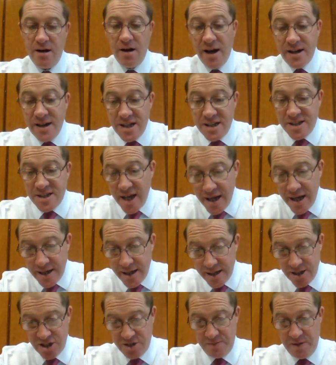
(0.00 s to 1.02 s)
I hadn't
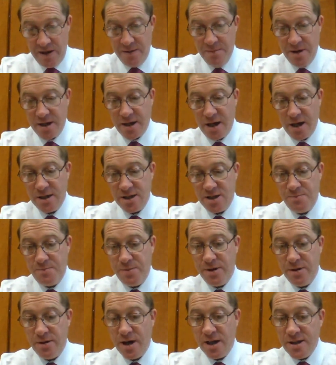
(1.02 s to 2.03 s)
intended spilling my guts,
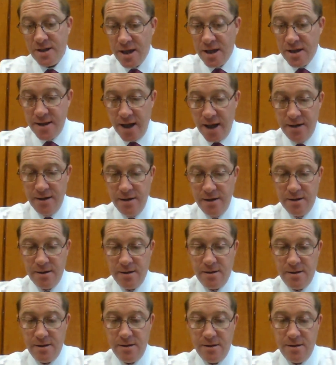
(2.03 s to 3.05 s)
but I did then.
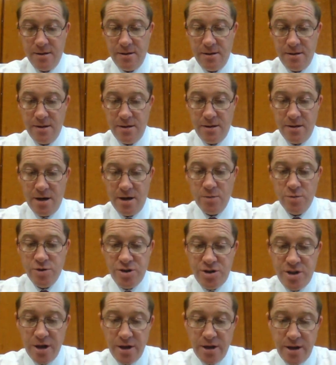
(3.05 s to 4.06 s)
I
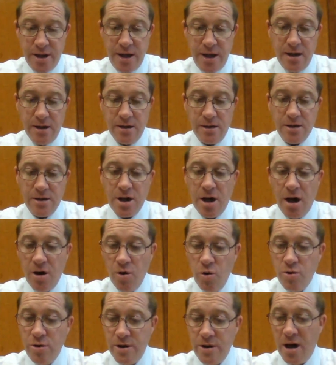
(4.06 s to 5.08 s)
was dirty and
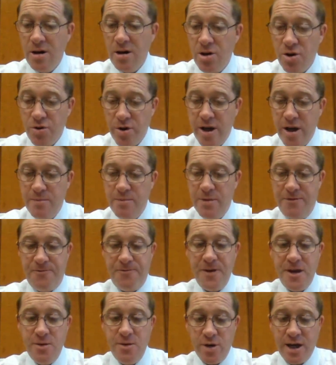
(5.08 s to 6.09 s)
cold and hungry, and my
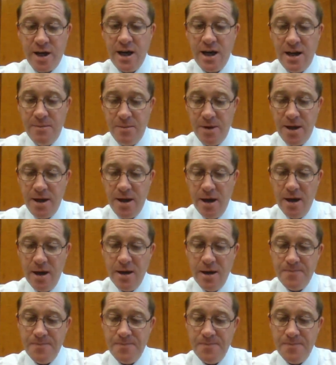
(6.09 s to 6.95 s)
feet were killing me.